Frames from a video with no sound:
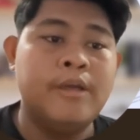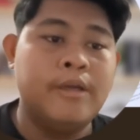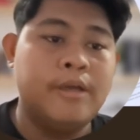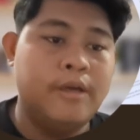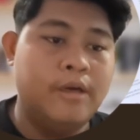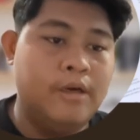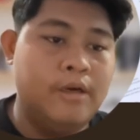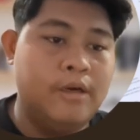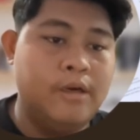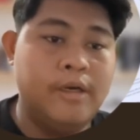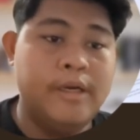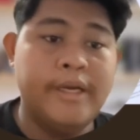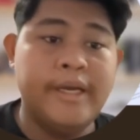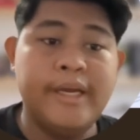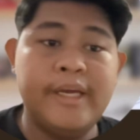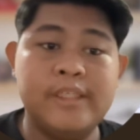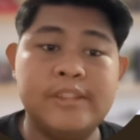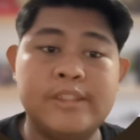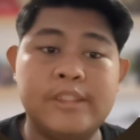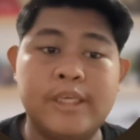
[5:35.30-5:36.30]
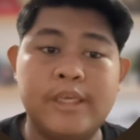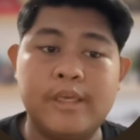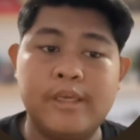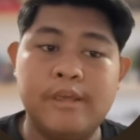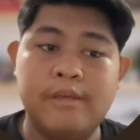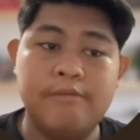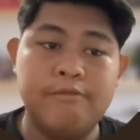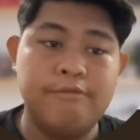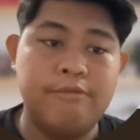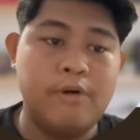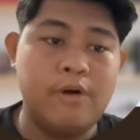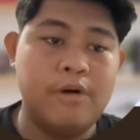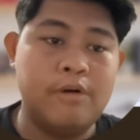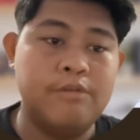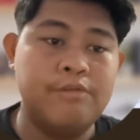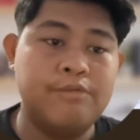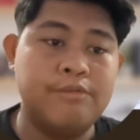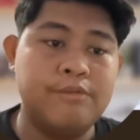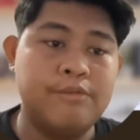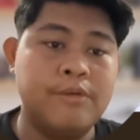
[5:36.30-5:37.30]
has evolved
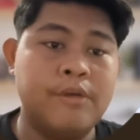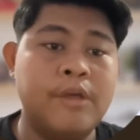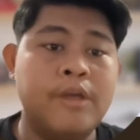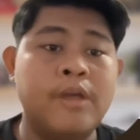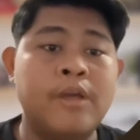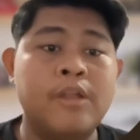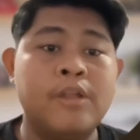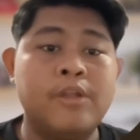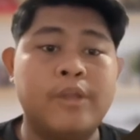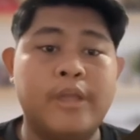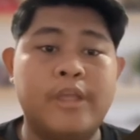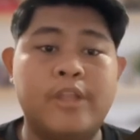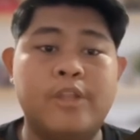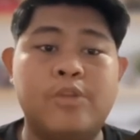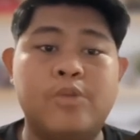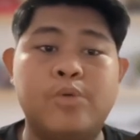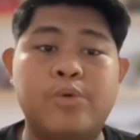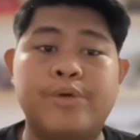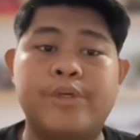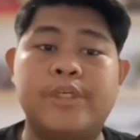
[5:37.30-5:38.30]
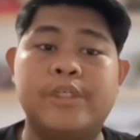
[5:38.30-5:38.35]
into